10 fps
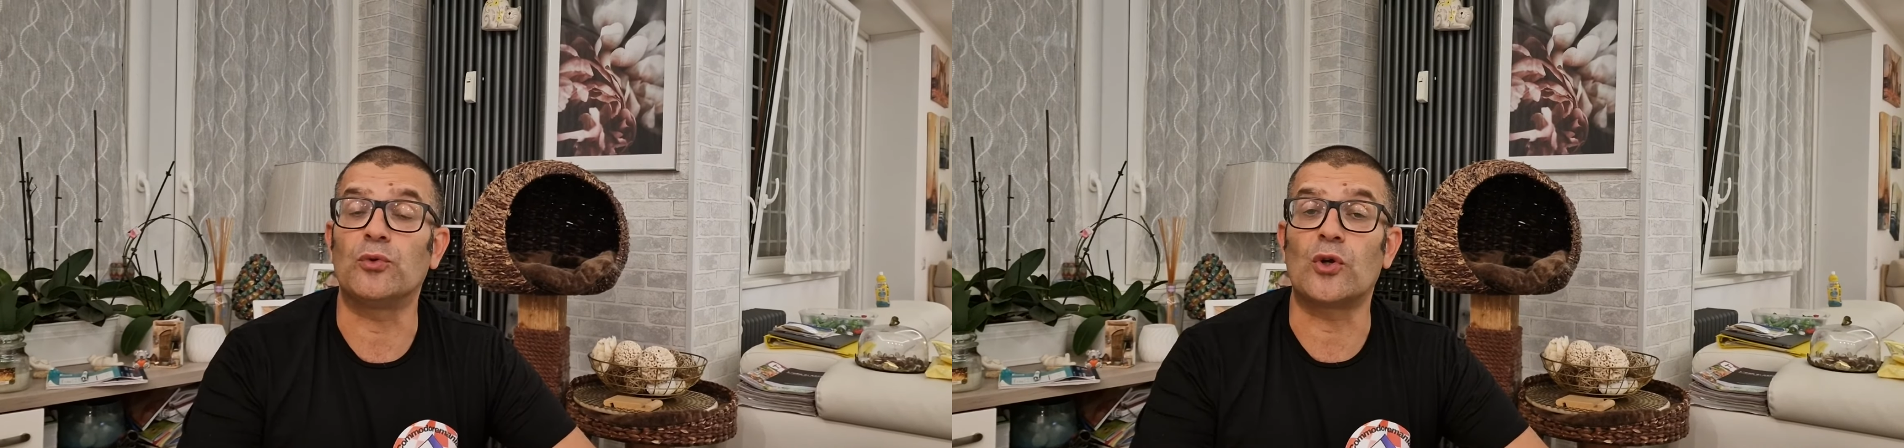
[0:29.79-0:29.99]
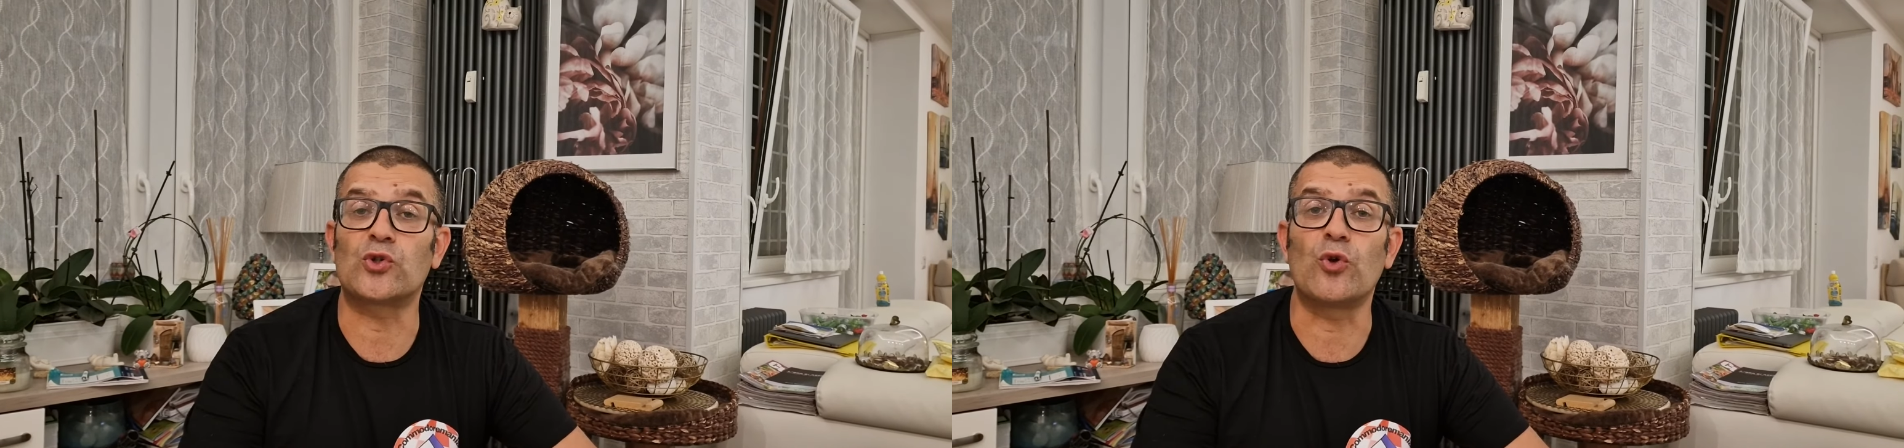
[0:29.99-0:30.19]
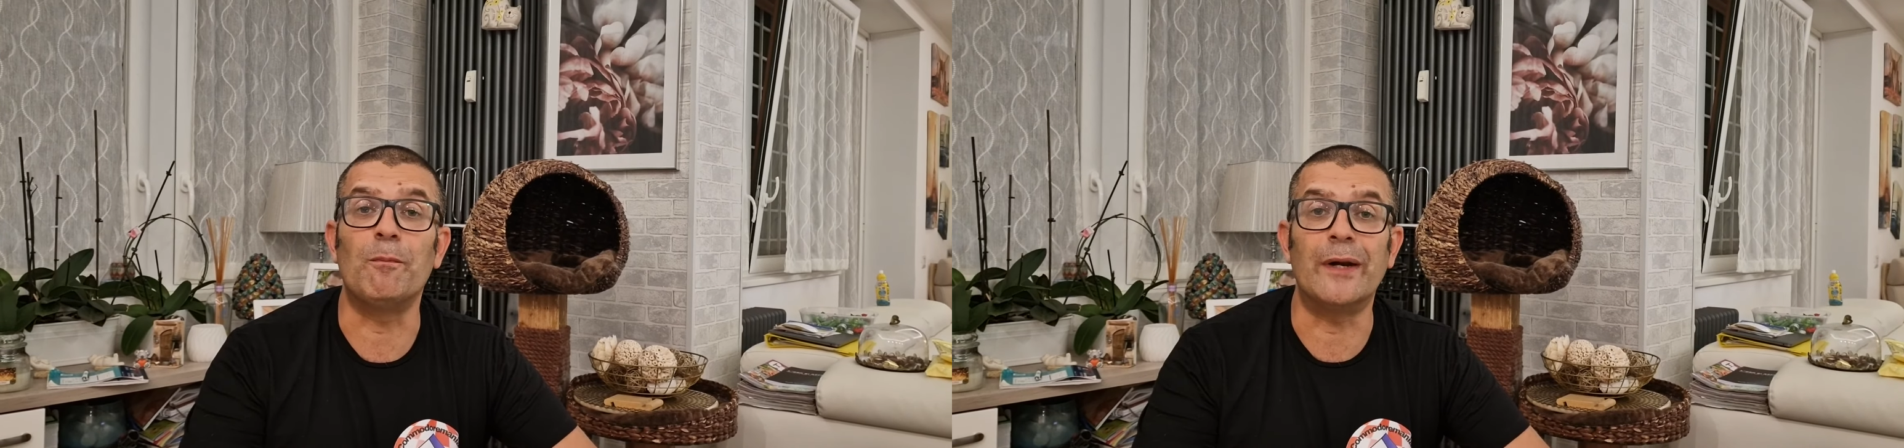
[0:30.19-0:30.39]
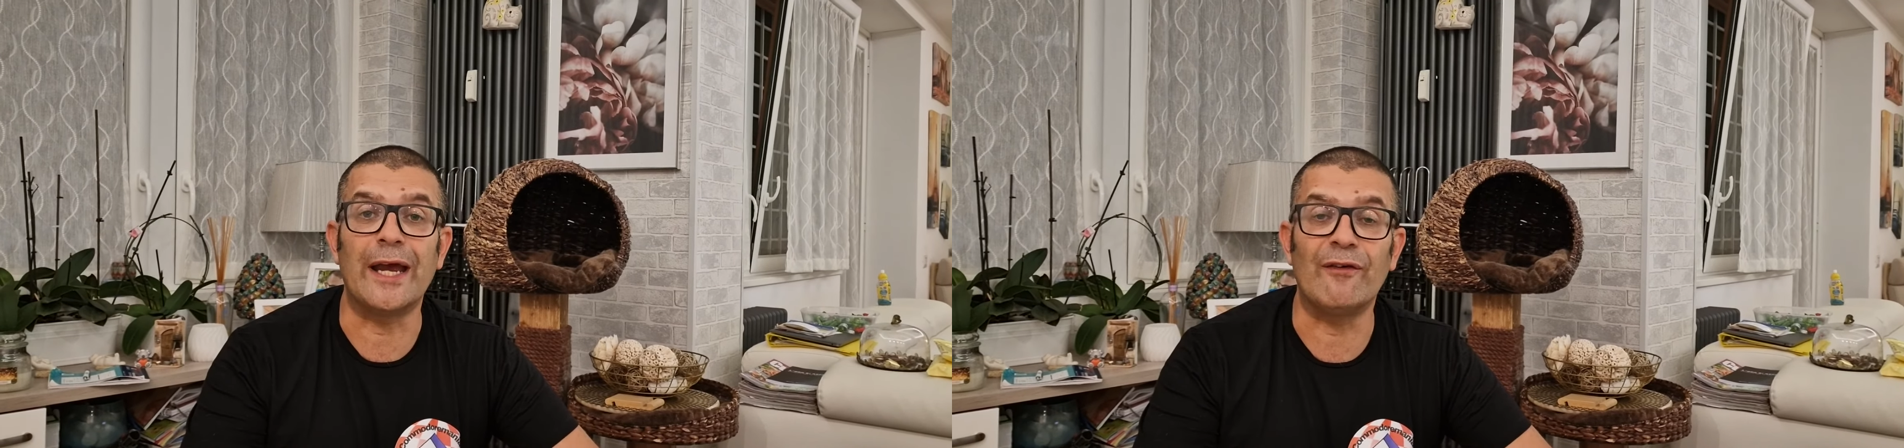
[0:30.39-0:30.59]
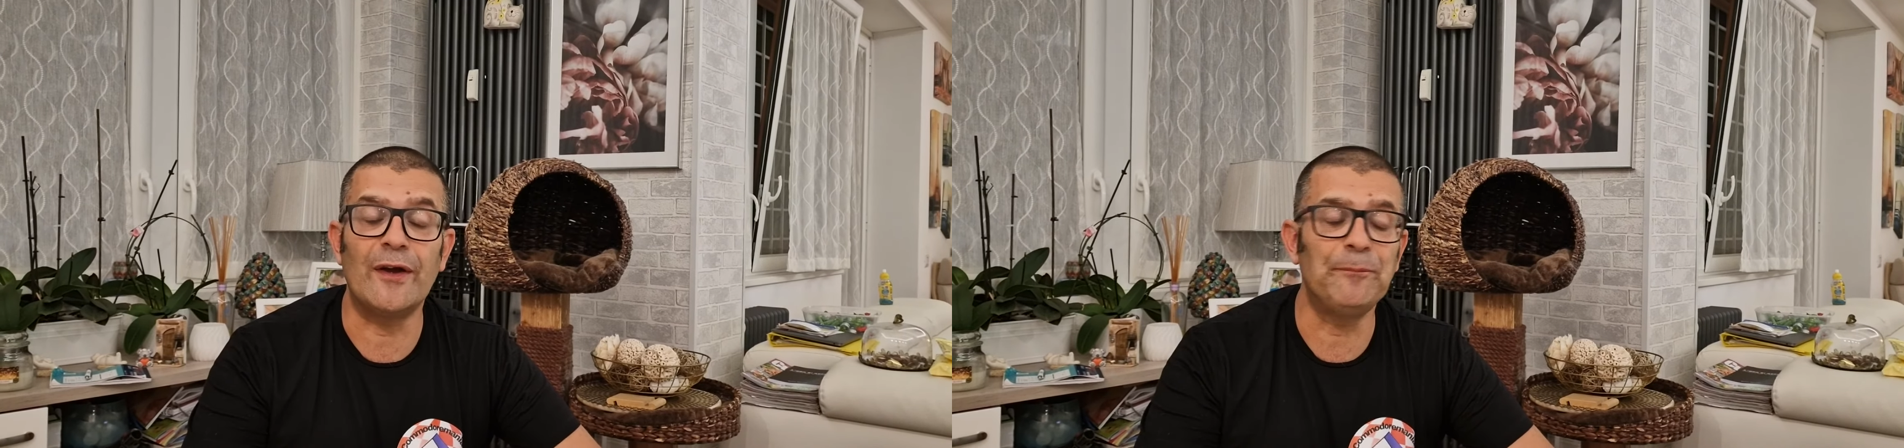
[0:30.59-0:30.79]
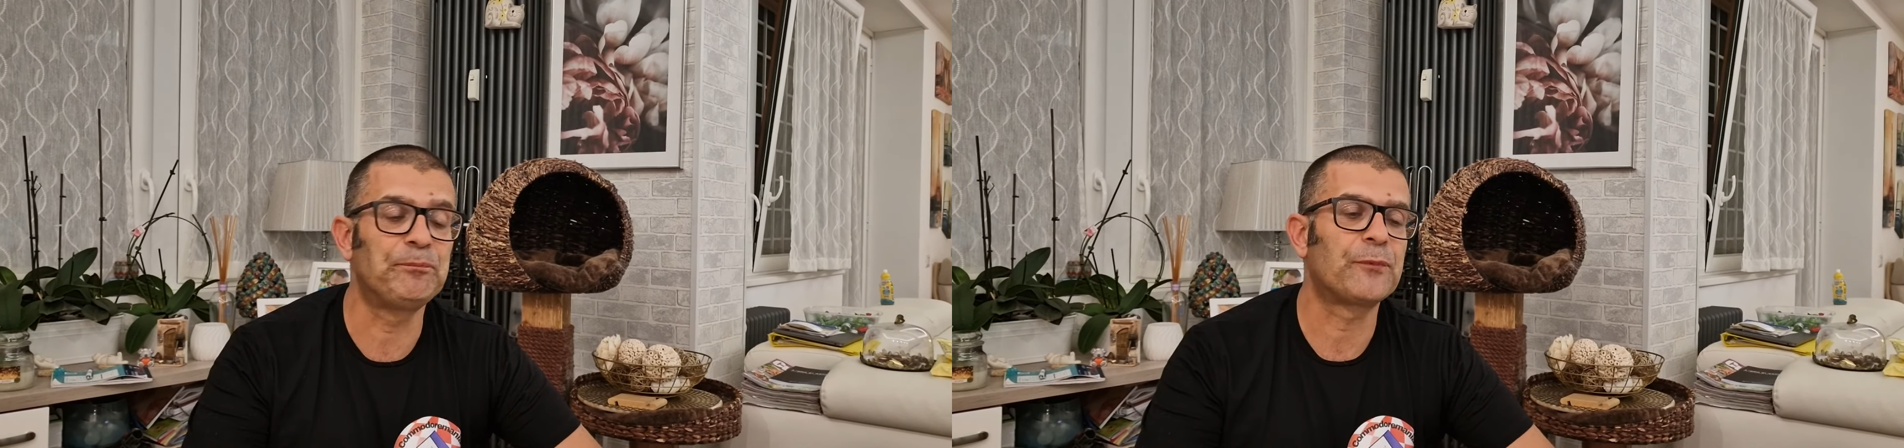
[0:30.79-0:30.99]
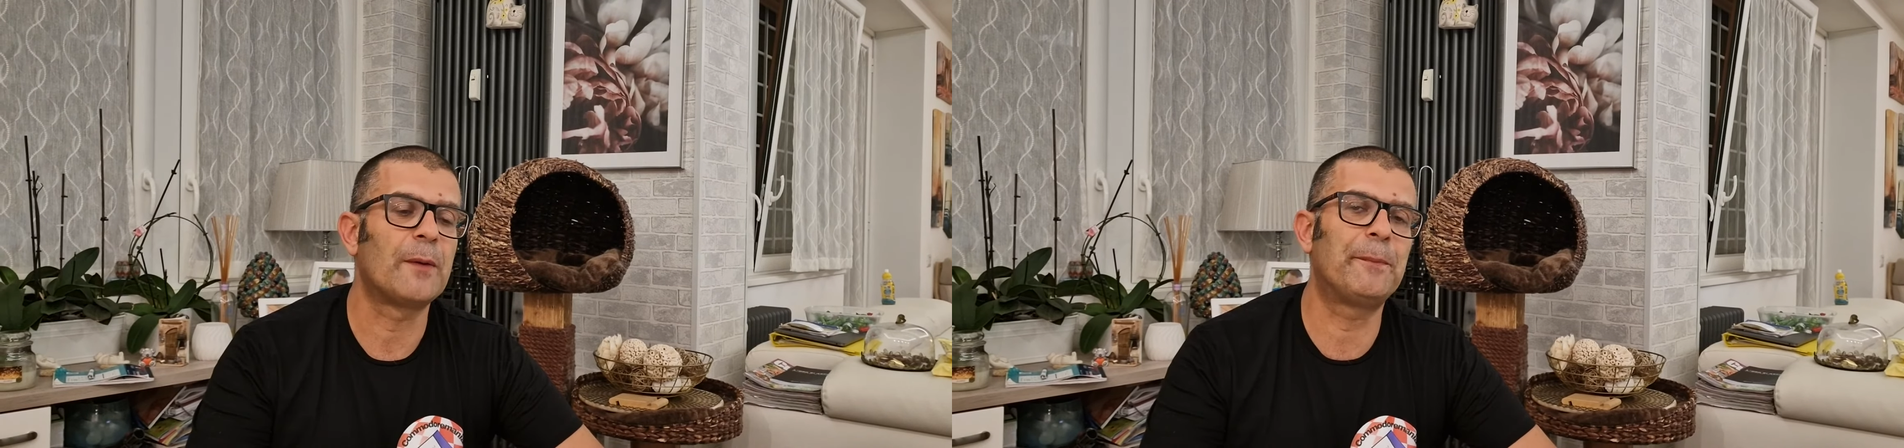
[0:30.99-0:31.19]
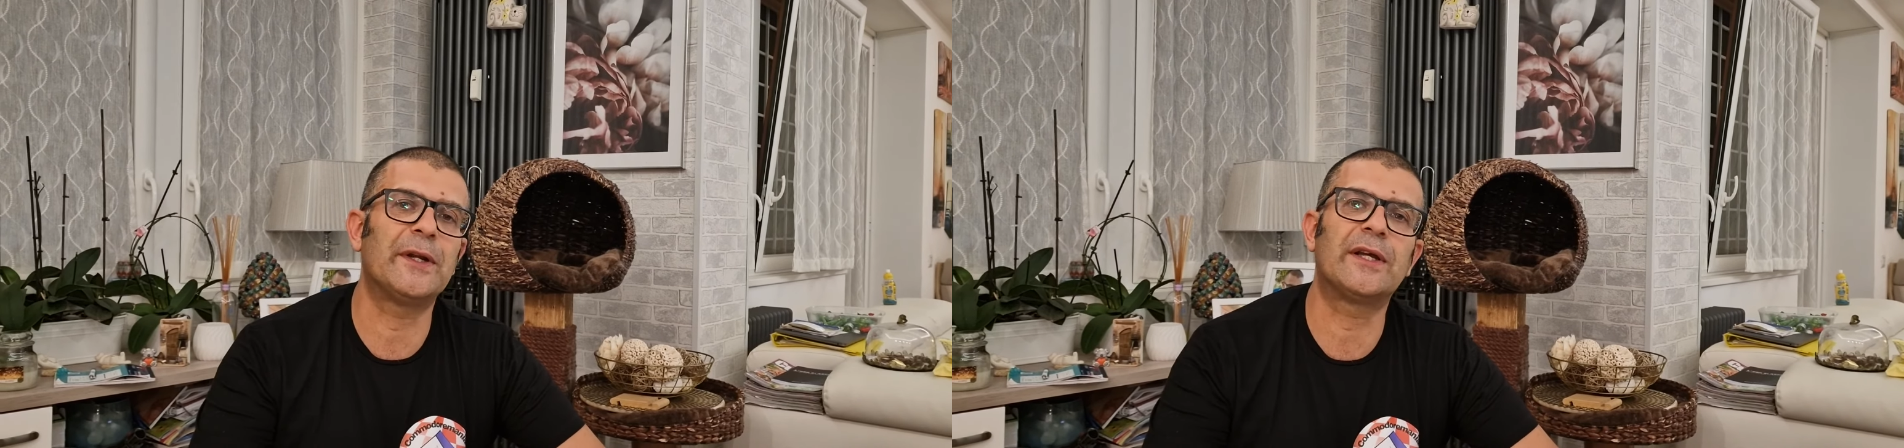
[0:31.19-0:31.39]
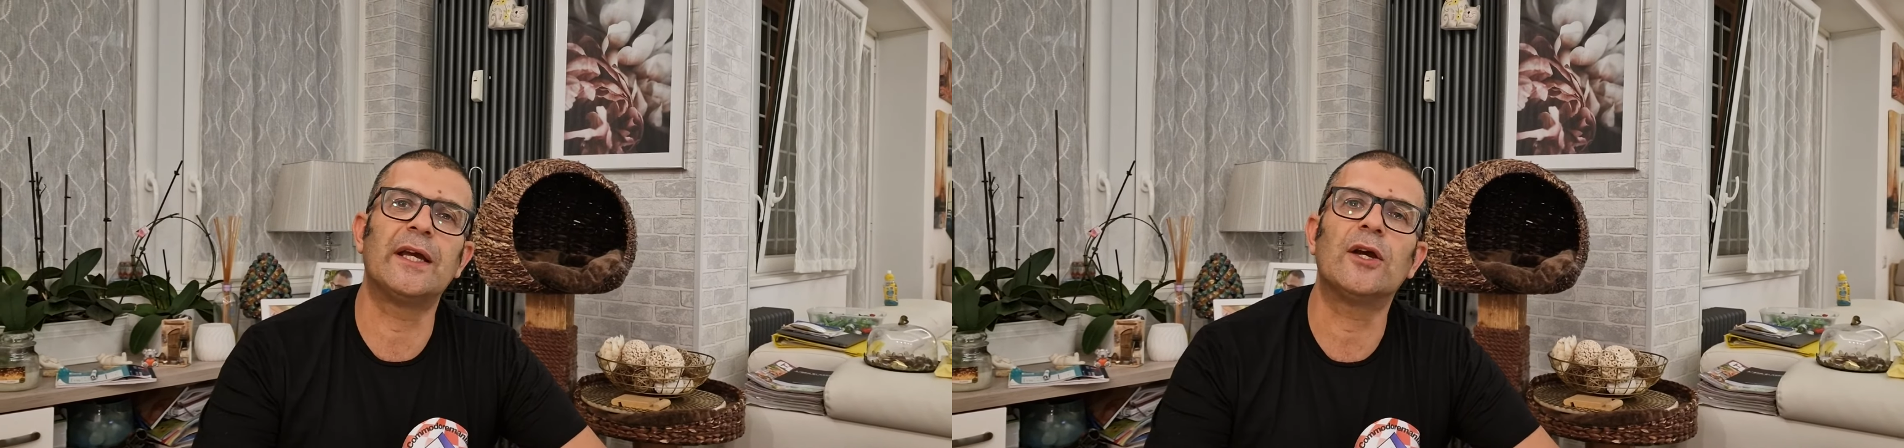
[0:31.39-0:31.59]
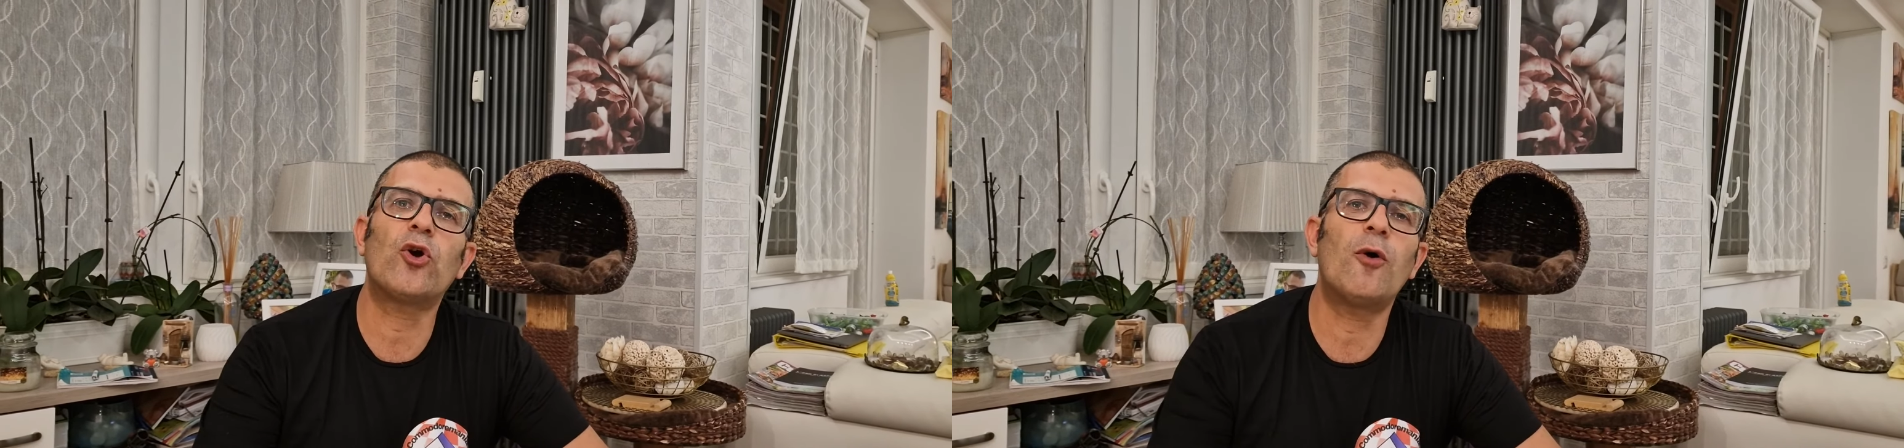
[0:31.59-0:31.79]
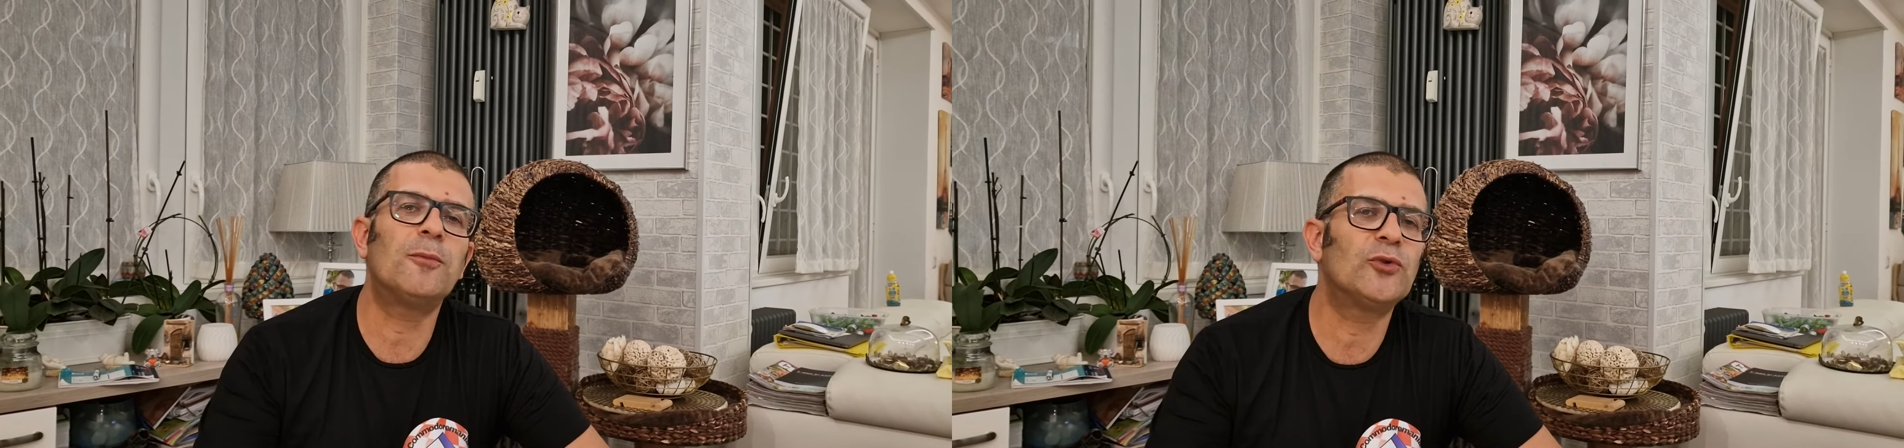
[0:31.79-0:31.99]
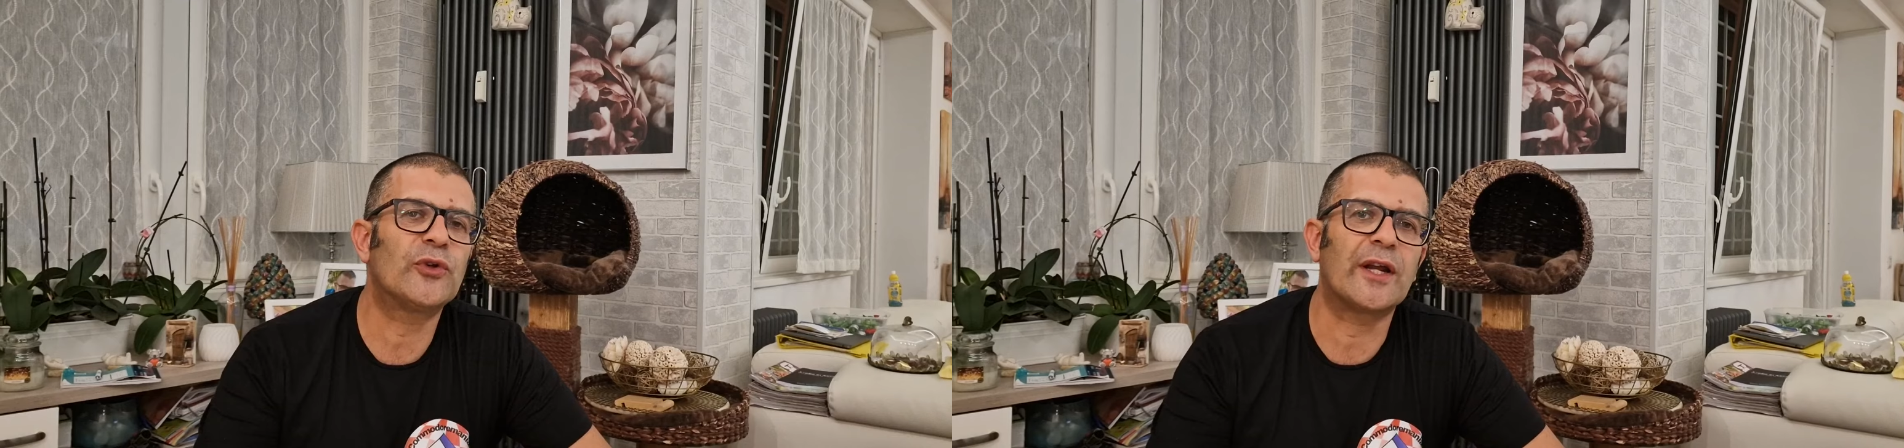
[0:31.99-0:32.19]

after a rather short gestation